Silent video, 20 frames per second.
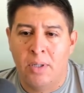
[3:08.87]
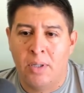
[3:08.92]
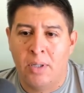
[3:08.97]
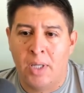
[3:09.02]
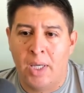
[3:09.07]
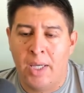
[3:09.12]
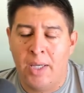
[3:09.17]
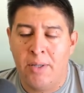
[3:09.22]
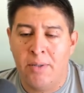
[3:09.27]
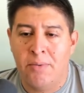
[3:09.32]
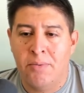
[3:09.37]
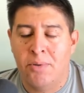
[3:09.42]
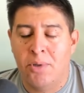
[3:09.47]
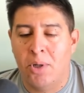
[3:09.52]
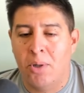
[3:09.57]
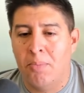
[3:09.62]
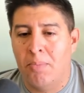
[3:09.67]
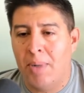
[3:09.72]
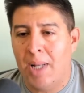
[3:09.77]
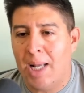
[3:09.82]
Okay,
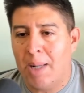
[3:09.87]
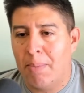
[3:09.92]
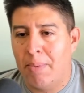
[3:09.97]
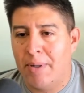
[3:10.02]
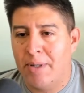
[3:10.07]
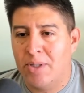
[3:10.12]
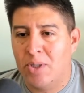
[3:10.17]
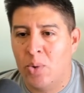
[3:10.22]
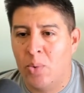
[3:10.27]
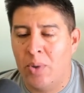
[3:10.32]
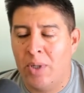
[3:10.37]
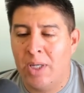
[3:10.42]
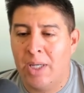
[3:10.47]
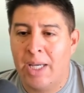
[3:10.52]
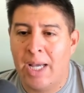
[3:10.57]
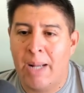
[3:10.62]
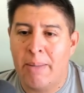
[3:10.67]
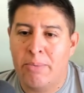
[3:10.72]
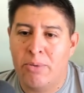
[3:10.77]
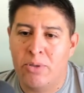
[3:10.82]
so Black plays queen
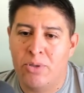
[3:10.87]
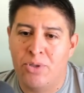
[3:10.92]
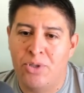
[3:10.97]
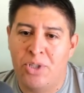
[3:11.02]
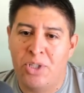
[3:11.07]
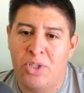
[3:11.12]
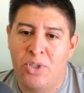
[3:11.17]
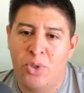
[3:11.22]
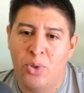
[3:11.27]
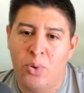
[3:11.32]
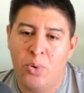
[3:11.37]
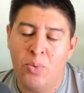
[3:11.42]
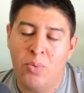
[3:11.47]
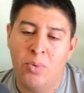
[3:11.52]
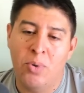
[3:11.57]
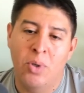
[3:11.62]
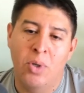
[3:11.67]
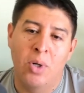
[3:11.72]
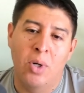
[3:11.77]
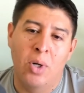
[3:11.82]
captures g2,
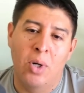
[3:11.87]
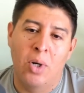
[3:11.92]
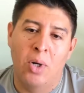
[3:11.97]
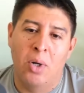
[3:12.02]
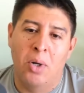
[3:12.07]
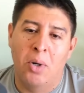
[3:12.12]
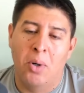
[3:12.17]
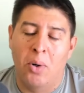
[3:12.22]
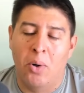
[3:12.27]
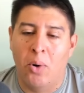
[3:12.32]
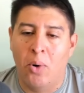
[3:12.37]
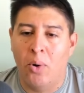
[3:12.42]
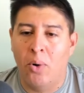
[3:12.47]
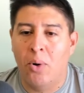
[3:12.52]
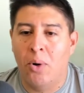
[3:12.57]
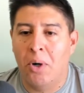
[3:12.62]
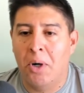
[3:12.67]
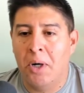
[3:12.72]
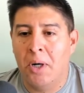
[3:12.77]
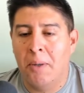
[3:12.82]

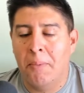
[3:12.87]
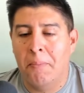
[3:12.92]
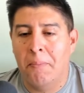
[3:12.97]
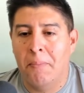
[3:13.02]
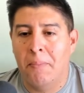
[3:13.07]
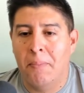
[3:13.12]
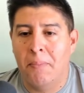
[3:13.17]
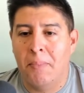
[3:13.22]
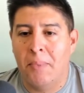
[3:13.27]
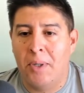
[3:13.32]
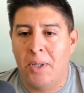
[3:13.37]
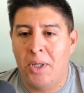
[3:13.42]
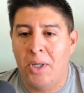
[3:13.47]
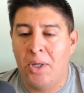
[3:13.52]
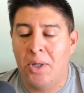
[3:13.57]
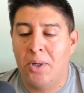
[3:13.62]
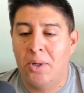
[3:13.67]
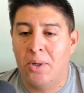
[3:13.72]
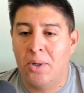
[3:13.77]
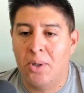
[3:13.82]
or
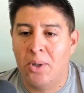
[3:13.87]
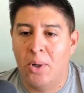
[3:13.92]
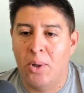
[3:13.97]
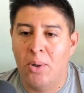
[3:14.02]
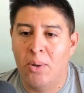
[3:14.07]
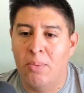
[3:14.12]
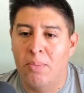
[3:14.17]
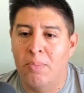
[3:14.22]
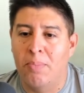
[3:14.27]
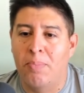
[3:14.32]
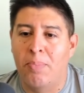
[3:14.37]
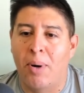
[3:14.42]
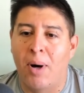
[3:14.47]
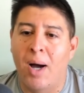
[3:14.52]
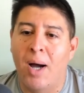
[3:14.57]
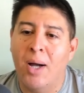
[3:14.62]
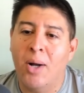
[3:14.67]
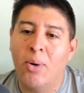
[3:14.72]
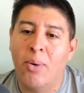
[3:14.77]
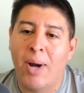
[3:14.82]
he could go
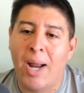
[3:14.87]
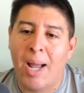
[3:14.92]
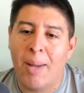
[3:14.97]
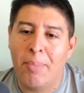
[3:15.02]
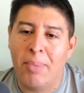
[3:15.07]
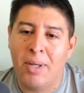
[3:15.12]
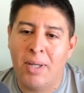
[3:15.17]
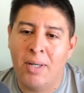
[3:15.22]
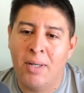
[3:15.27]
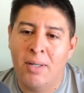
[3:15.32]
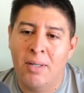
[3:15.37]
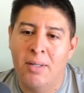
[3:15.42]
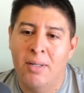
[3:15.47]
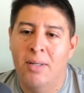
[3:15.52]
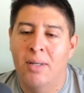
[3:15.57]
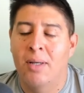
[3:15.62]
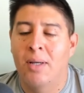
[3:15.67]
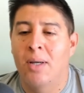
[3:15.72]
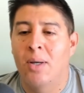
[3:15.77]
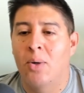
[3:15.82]
pawn grabbing
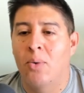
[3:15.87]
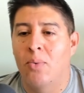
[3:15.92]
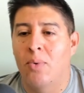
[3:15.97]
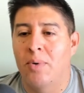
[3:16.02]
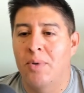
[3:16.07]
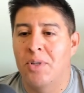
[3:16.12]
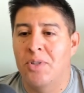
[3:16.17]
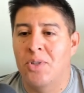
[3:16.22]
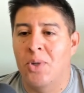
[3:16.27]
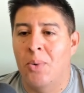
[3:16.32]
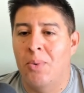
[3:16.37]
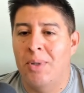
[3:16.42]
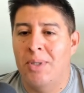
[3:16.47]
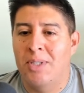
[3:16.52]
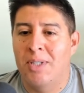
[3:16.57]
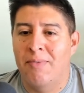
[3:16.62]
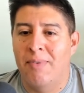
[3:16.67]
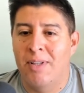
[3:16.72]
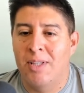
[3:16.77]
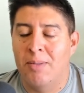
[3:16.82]
with his only
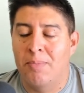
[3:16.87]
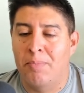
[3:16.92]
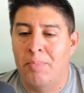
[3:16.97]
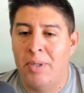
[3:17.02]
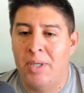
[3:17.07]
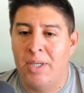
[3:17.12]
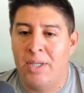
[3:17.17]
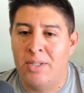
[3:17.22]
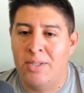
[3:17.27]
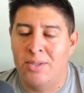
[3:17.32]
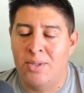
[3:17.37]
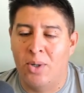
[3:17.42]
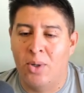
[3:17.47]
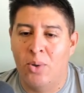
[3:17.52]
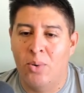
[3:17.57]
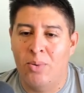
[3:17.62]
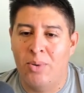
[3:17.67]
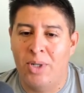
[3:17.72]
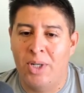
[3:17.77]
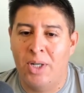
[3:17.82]
developed piece.
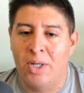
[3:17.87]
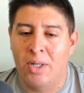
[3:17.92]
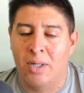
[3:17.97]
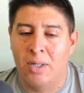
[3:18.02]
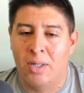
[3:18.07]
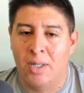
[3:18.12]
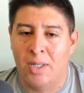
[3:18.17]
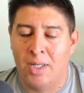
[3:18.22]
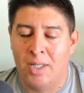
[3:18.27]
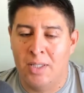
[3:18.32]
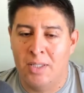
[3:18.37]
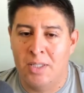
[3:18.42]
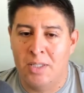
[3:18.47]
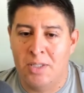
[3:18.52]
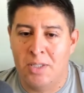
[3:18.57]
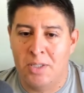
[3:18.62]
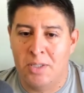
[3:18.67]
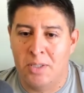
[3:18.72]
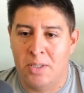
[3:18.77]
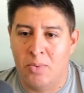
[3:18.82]
Oh dear, again,
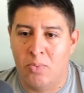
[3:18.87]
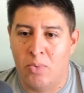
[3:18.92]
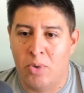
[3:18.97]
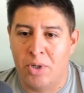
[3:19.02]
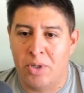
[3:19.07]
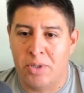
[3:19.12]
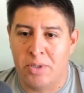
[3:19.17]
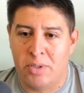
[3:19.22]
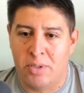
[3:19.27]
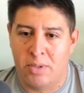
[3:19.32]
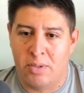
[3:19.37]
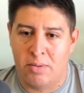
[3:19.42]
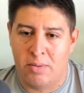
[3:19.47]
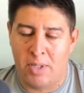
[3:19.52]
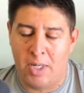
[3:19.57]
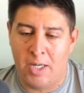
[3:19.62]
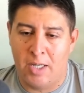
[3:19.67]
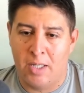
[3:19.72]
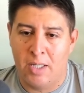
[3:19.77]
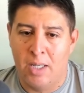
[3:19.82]
this is worse,
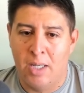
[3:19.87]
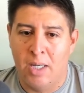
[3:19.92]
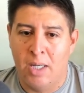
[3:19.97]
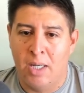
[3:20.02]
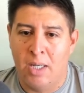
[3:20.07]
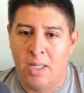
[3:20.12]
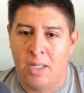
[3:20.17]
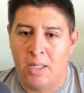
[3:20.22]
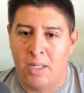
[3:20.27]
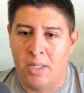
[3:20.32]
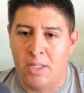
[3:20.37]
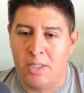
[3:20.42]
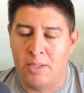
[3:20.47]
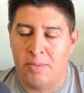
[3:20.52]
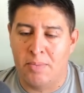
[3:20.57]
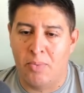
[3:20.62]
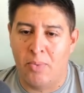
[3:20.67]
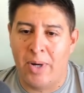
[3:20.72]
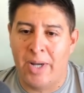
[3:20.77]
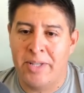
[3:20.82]
right?
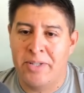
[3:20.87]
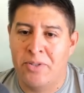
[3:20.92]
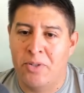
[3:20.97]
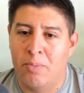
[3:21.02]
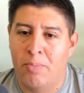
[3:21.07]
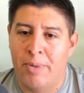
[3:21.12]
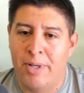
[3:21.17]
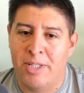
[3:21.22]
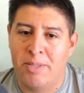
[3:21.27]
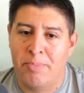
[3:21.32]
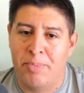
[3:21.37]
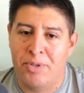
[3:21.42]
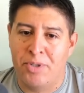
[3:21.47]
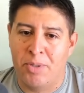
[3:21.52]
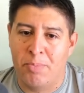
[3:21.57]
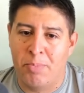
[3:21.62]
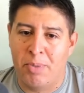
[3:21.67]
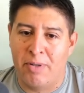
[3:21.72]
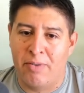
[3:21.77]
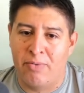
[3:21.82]
Because white still plays
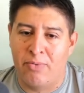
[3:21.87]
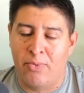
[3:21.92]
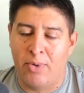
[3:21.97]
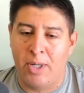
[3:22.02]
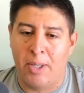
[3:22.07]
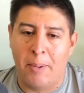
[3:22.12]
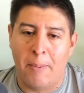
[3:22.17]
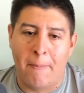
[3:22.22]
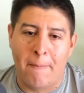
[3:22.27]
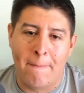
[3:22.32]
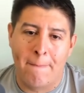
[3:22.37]
bishop f3.